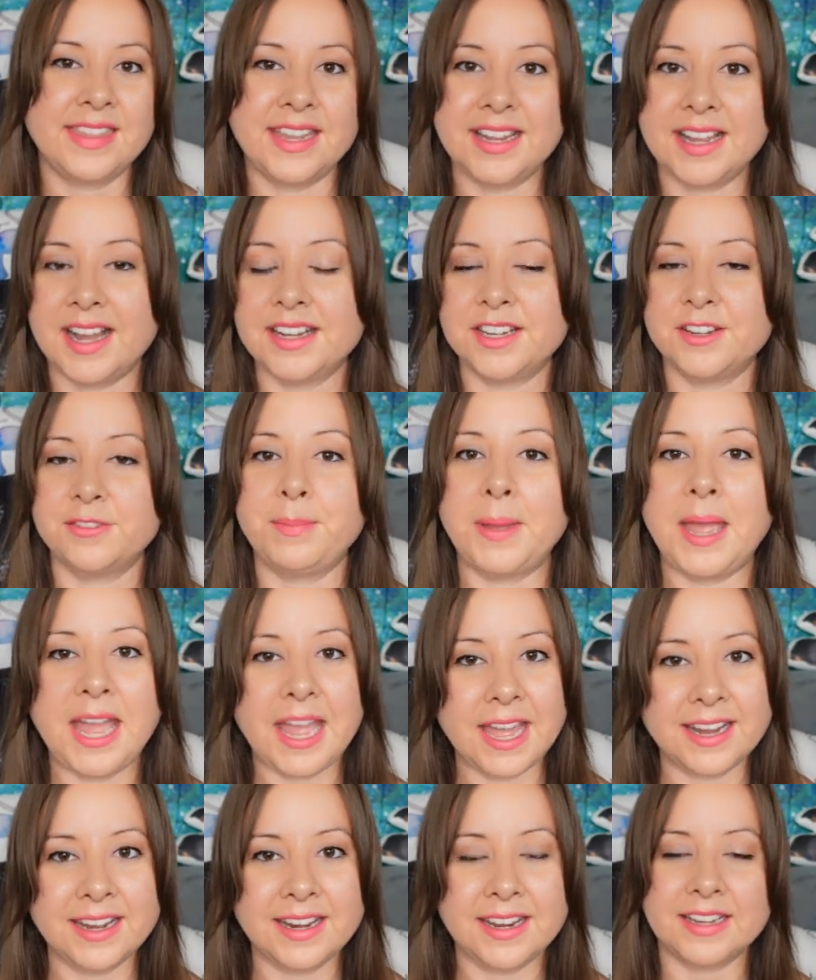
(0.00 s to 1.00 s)
They kind of
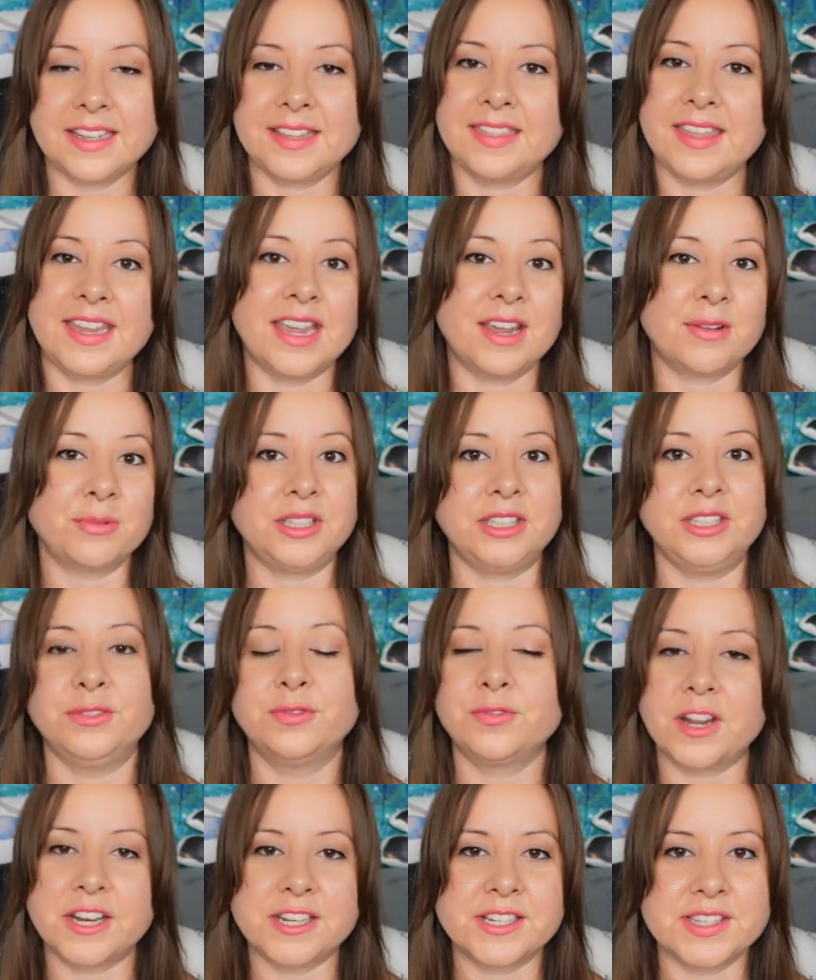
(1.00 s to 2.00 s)
panic, they get really
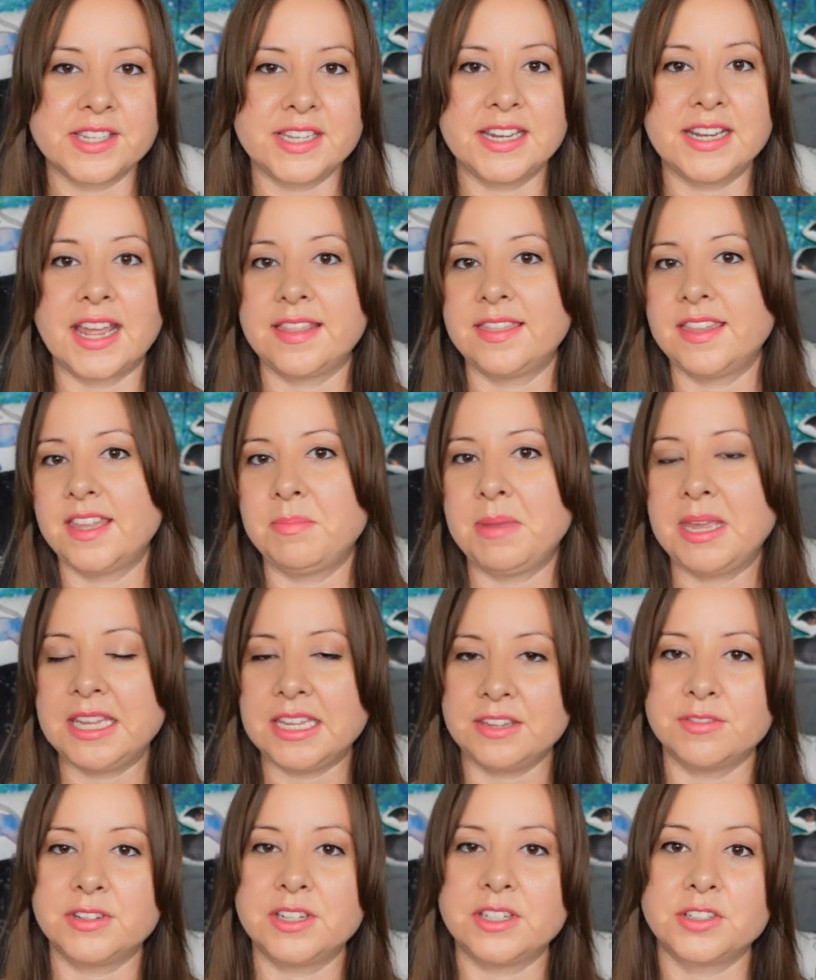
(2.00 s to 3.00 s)
frenzied, and they may
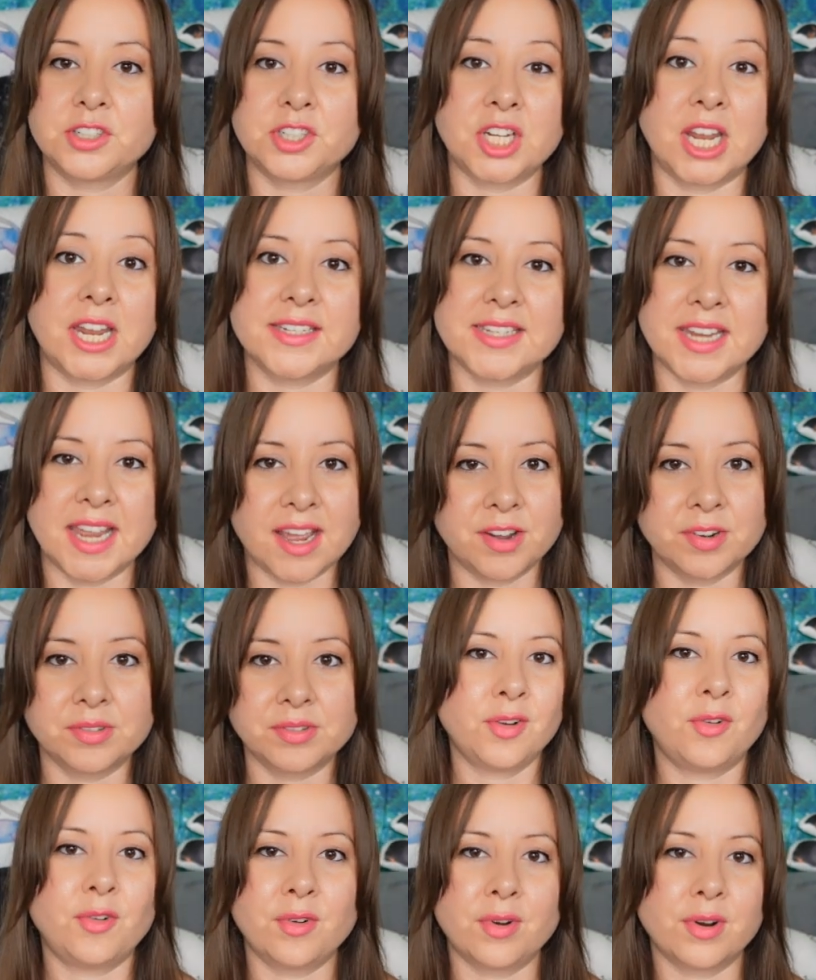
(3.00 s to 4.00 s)
even shut down
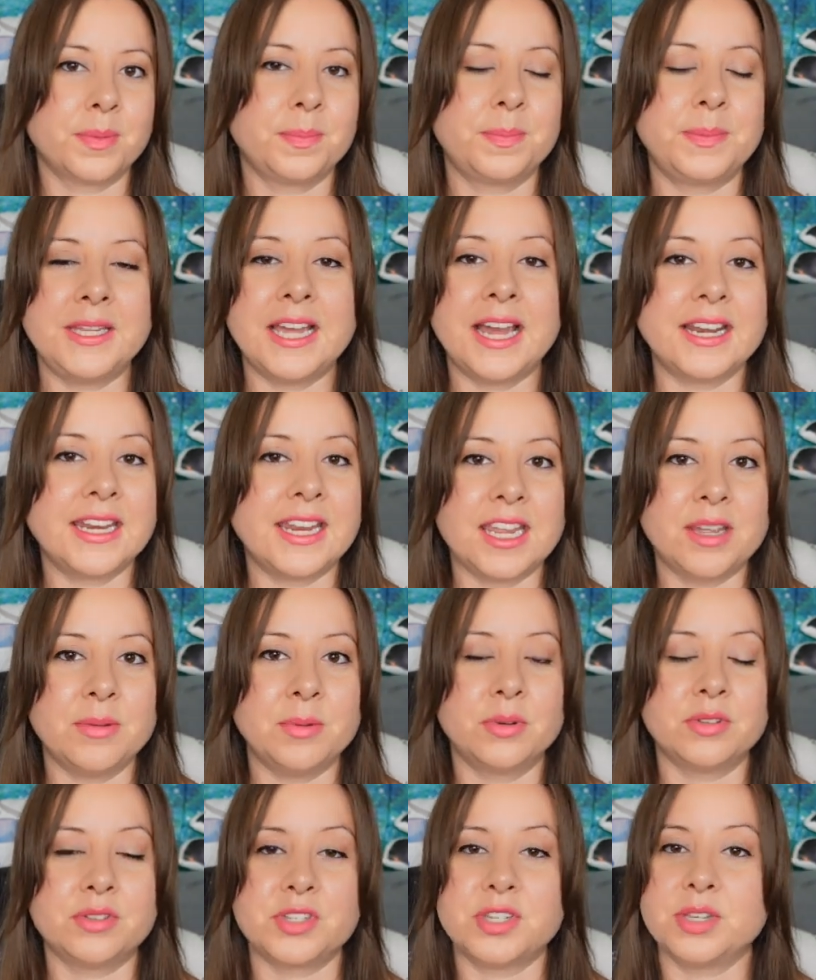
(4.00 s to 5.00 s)
or be
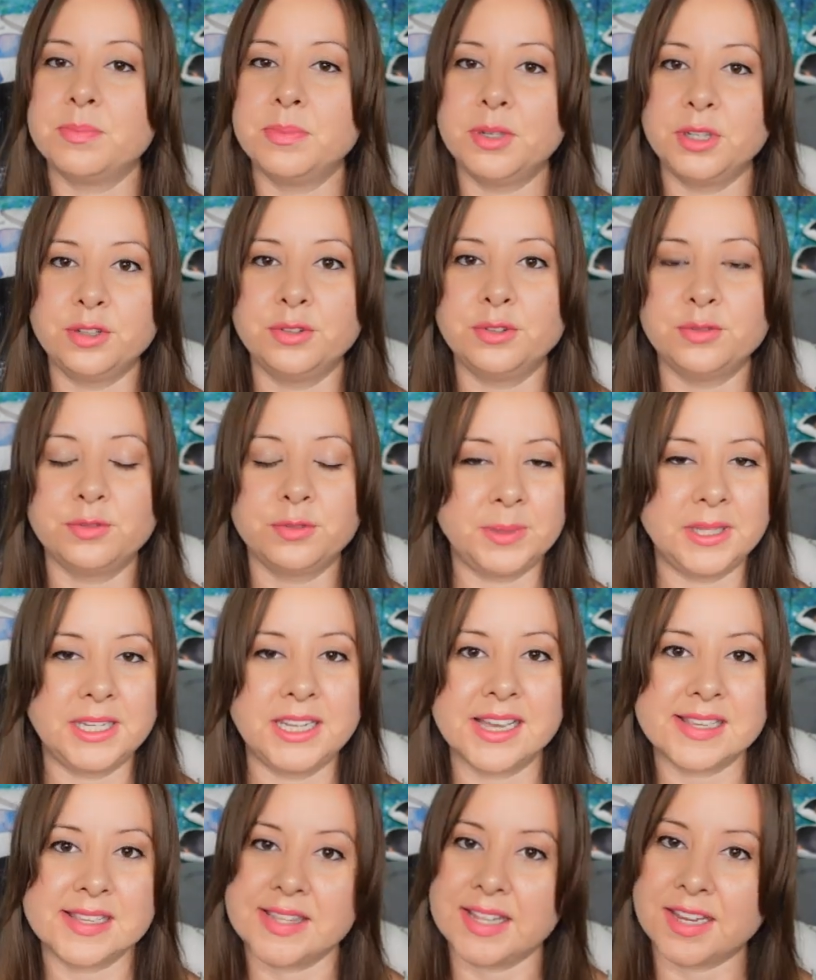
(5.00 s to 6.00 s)
unable to move
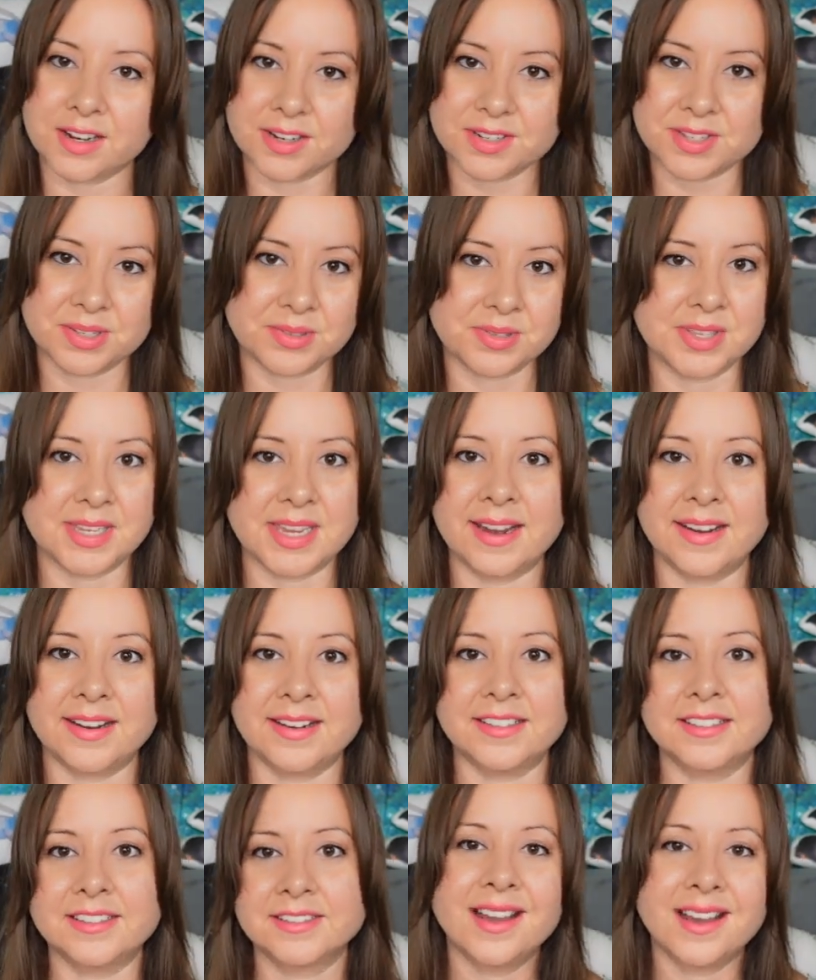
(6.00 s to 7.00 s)
because they are so
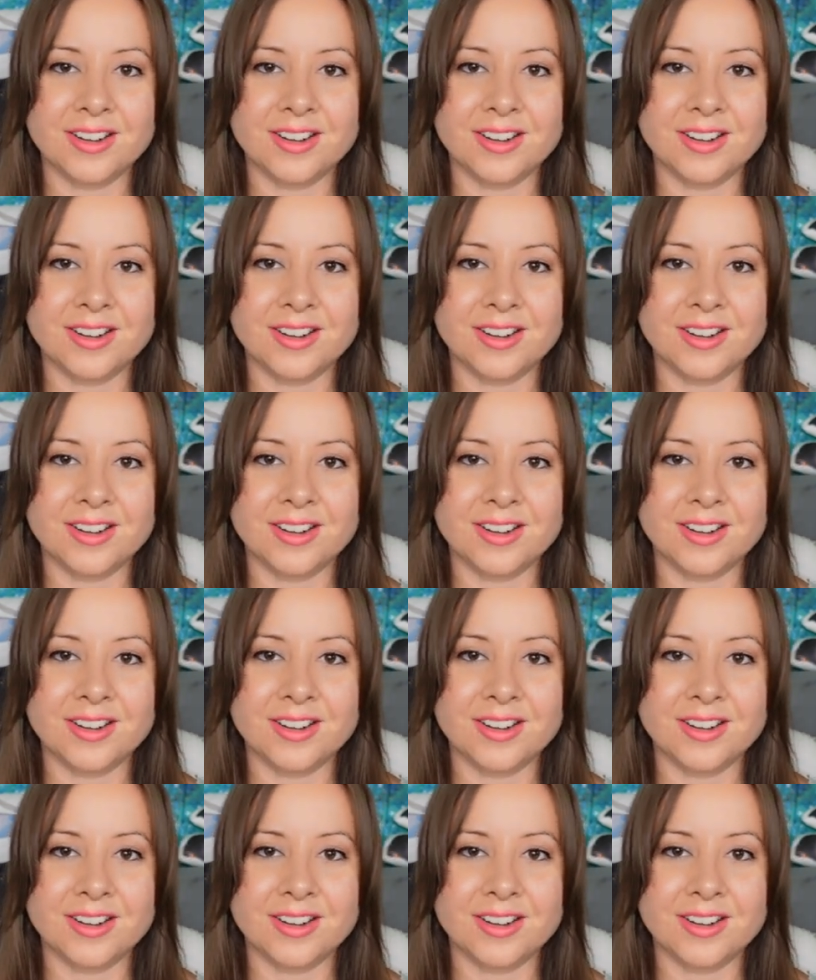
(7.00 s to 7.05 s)
scared.